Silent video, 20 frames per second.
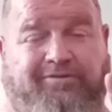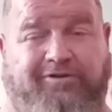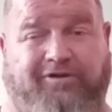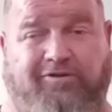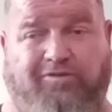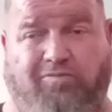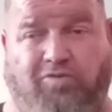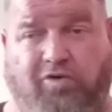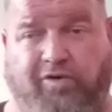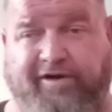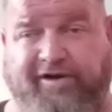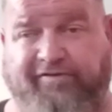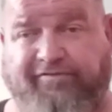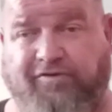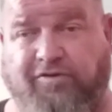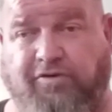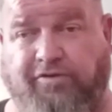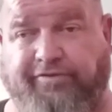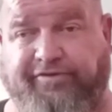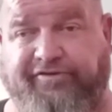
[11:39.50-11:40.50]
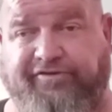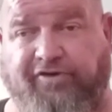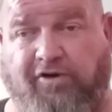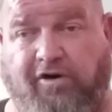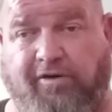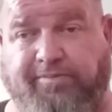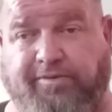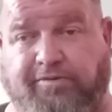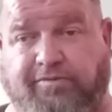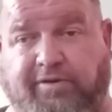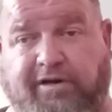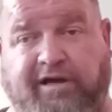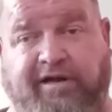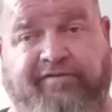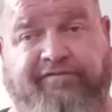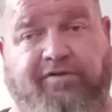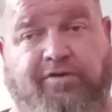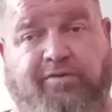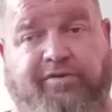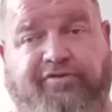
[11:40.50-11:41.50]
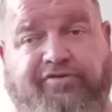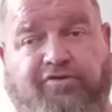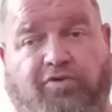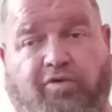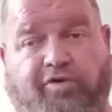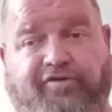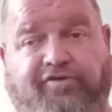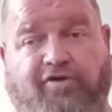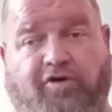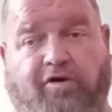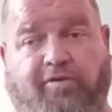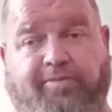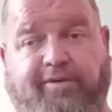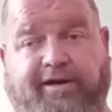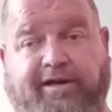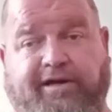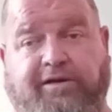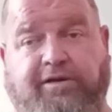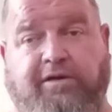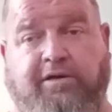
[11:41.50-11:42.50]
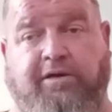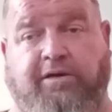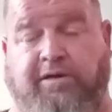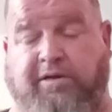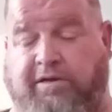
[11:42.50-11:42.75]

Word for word: little more difficult to sharpen if you enjoy sharpening.